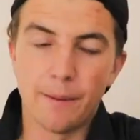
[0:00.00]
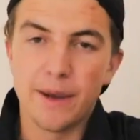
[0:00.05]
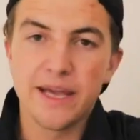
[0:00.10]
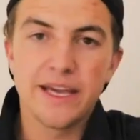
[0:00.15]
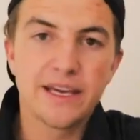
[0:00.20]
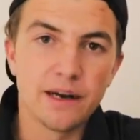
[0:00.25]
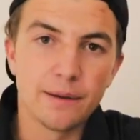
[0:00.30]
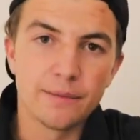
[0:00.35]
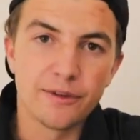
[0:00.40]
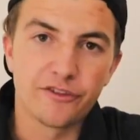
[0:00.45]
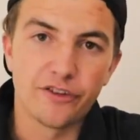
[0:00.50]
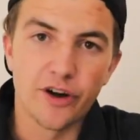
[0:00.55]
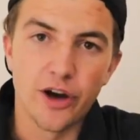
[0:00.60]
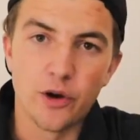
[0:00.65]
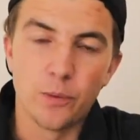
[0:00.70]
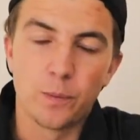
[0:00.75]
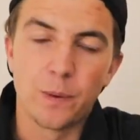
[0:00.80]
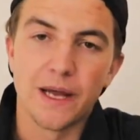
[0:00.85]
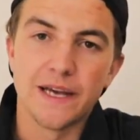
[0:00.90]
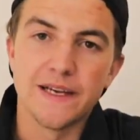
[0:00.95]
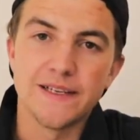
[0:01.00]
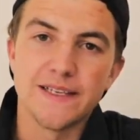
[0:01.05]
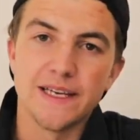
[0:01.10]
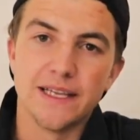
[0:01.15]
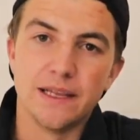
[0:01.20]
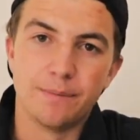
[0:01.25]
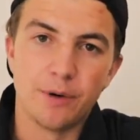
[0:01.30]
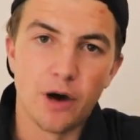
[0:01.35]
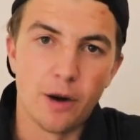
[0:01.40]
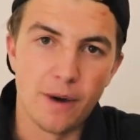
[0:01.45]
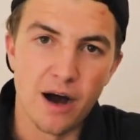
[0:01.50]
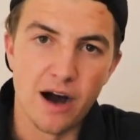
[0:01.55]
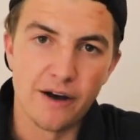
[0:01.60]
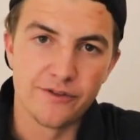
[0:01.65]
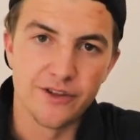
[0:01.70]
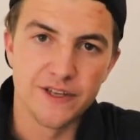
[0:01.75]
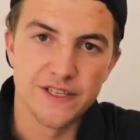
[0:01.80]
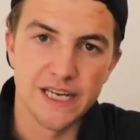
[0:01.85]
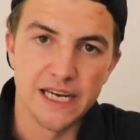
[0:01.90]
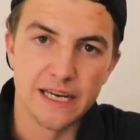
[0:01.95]
And making up the final place in the bottom
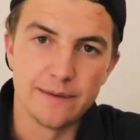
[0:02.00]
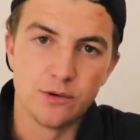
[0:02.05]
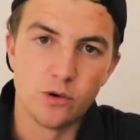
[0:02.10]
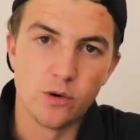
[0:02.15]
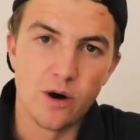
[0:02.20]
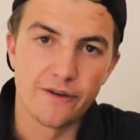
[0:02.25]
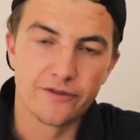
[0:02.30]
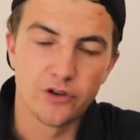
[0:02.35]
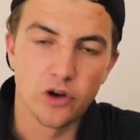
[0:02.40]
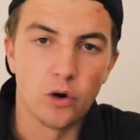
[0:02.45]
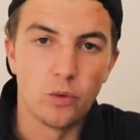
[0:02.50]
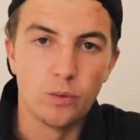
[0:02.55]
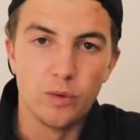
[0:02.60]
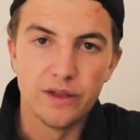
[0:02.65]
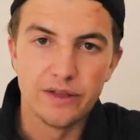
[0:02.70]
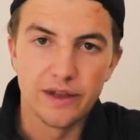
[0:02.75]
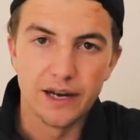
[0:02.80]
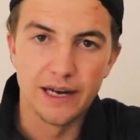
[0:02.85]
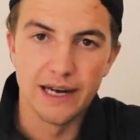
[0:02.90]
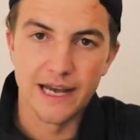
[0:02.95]
half of the table, I've gone with